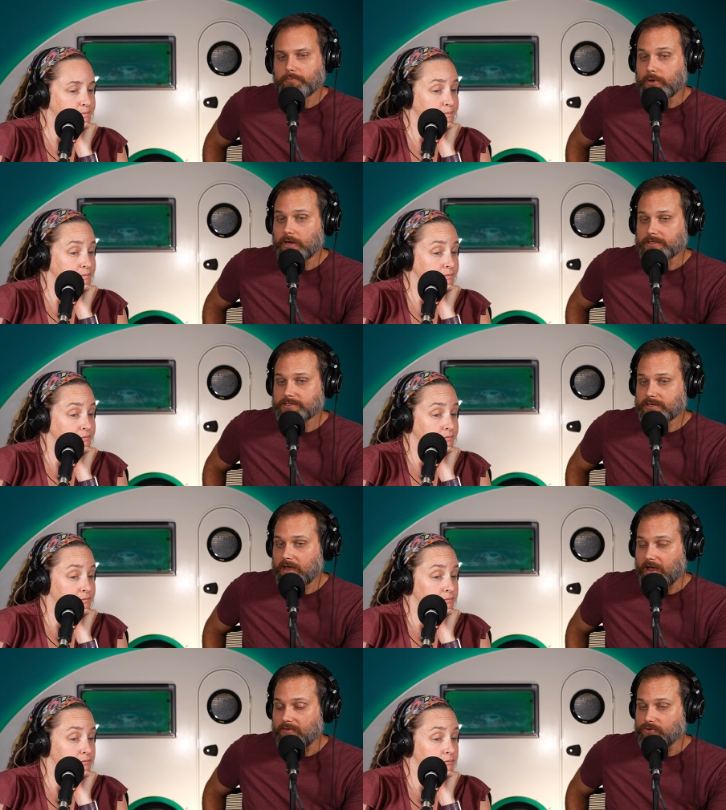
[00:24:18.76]
Speaker 1: but
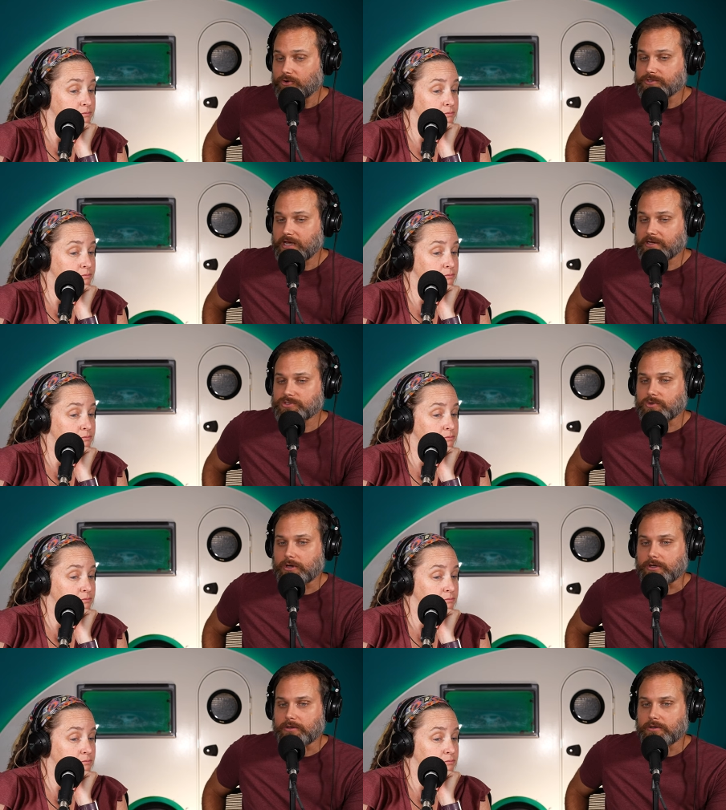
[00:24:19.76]
after your tax
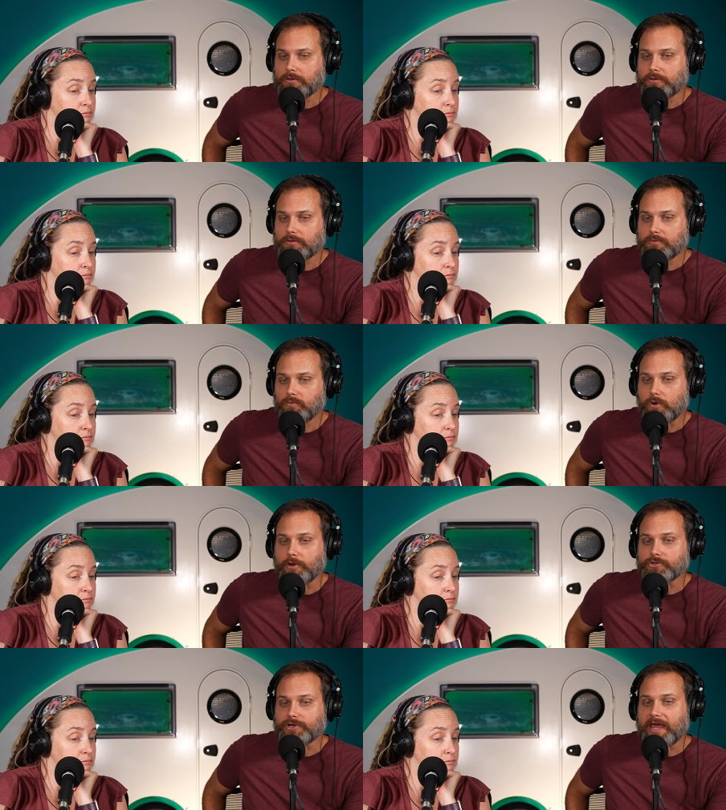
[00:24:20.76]
credit,
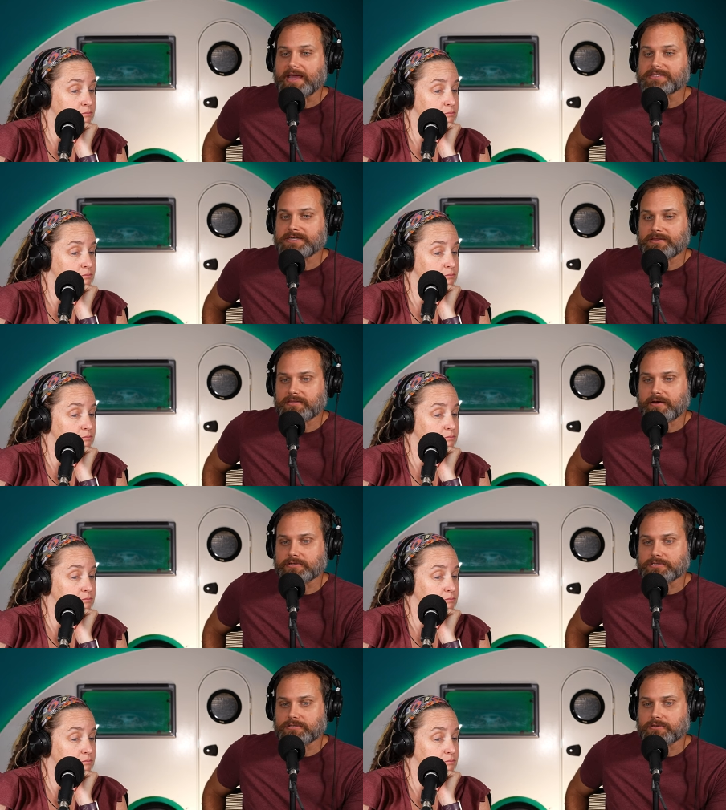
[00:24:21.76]

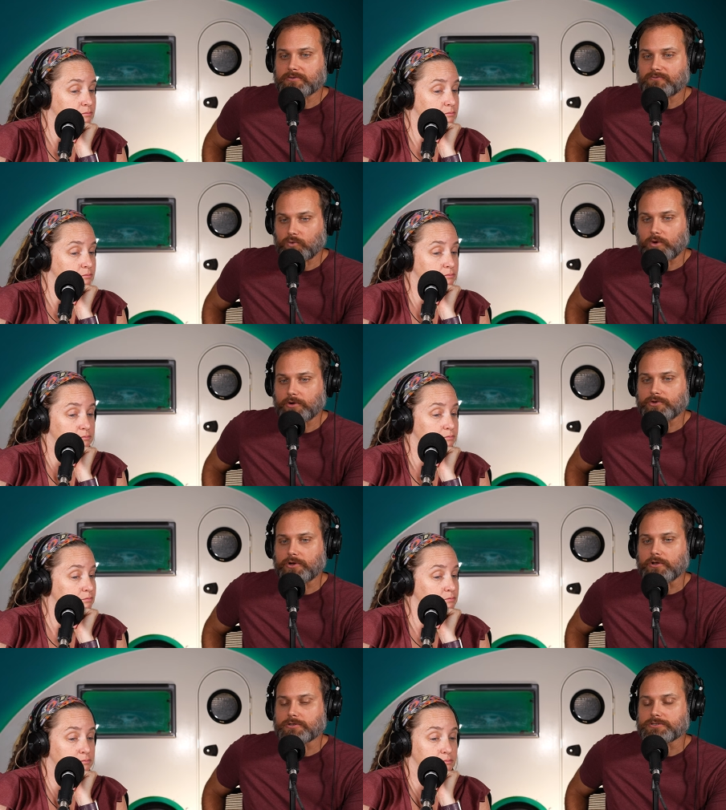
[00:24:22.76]

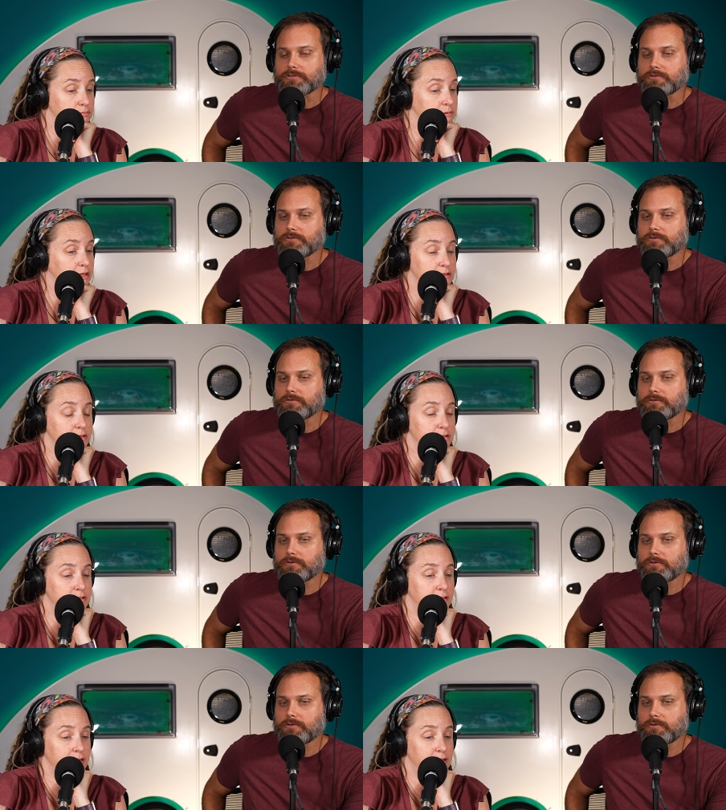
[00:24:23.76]
$118,400.
Speaker 2: That's
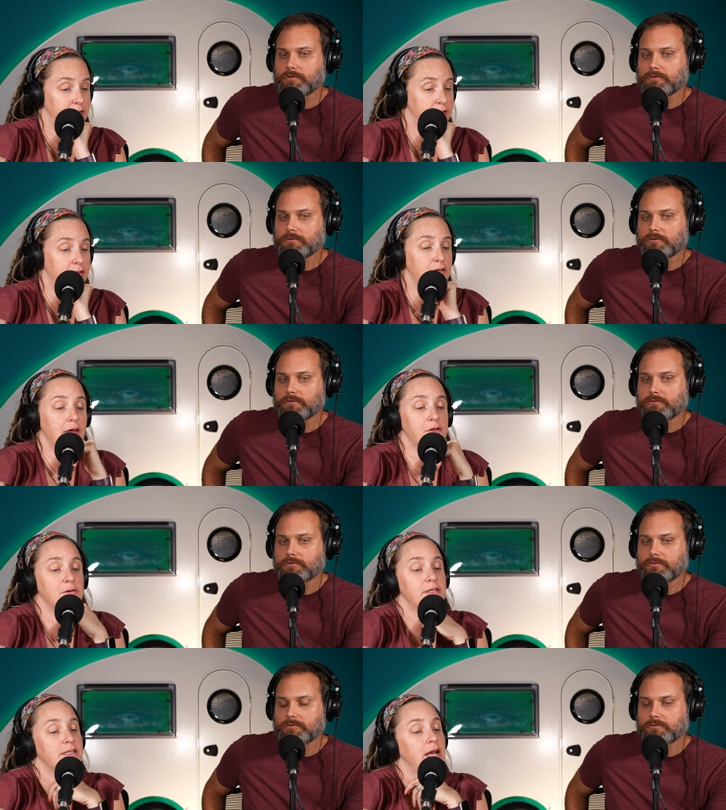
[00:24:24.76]
insane. And the other
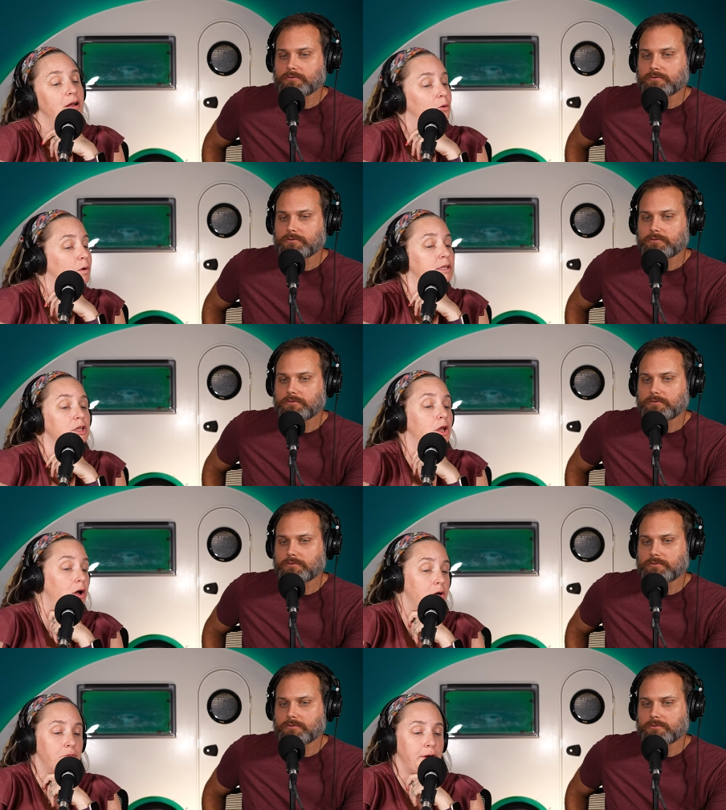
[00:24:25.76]
one is the L1
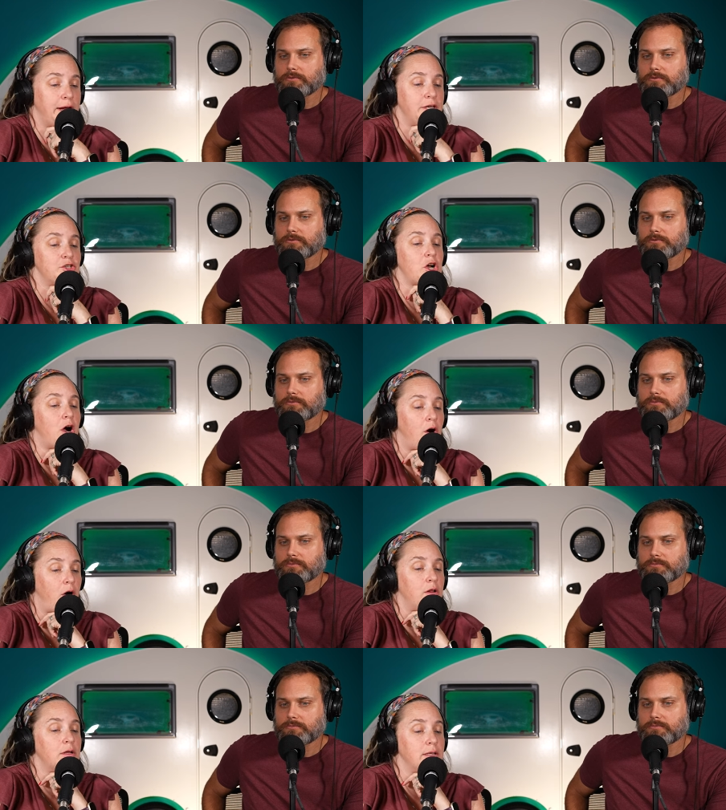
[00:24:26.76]
long range
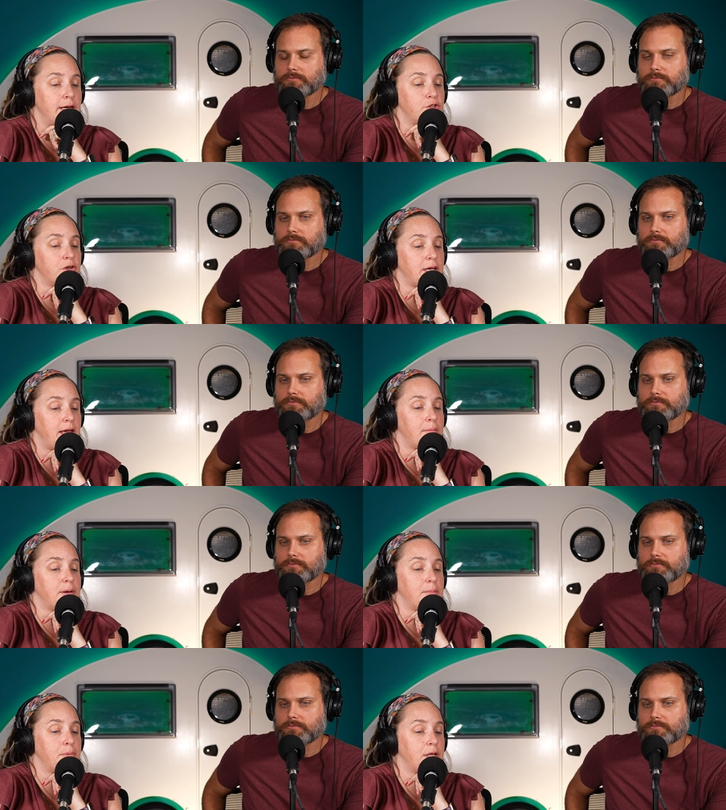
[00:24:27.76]
all electric
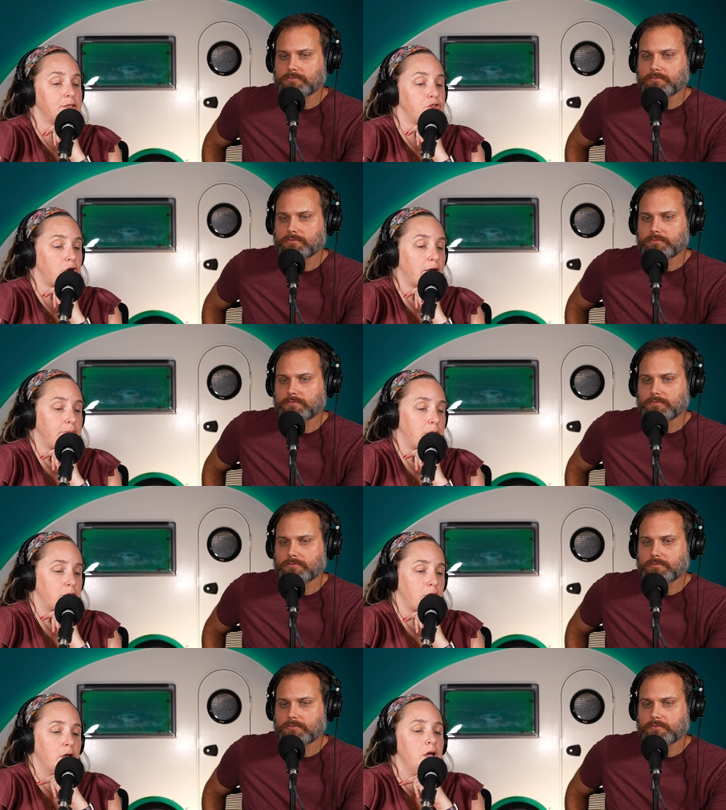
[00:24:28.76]
camping plus drive
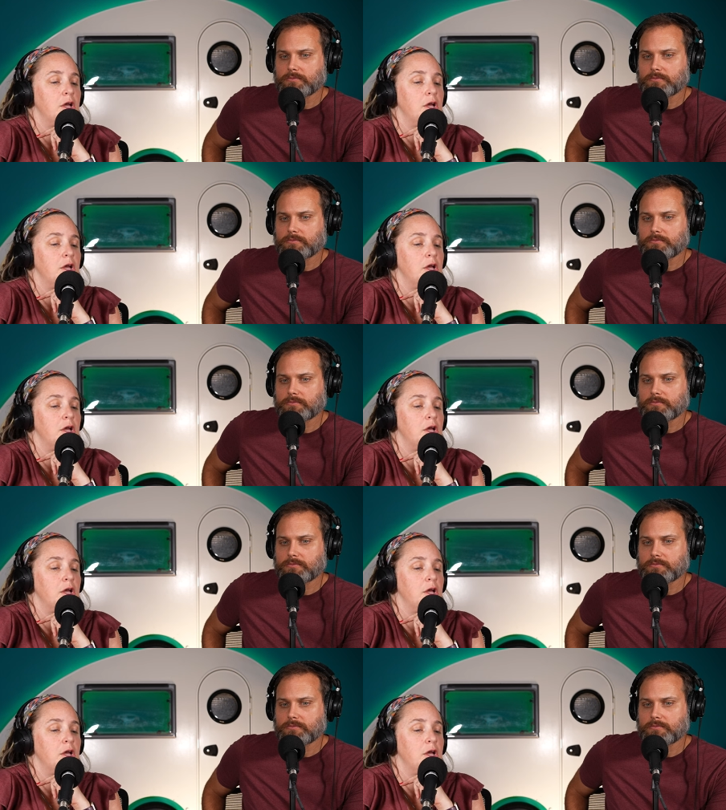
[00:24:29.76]
motor.